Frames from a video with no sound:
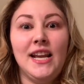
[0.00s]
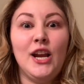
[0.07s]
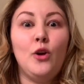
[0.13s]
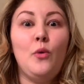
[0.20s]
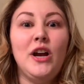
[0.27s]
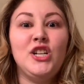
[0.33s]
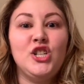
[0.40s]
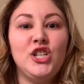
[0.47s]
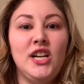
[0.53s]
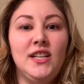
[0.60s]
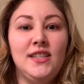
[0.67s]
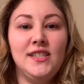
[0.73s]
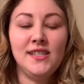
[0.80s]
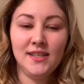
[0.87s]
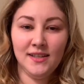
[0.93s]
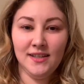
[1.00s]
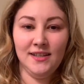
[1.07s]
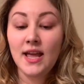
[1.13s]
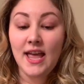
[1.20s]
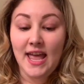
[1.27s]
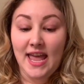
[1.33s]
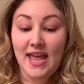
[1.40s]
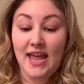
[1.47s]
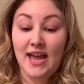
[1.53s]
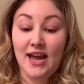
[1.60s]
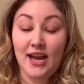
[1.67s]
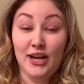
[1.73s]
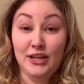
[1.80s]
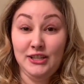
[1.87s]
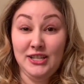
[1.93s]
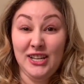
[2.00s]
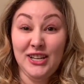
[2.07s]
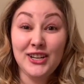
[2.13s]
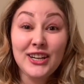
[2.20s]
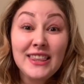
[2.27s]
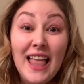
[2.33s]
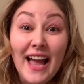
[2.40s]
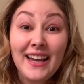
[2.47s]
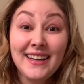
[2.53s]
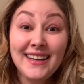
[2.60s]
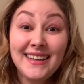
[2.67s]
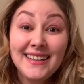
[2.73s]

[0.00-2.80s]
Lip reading: and questions, and good luck.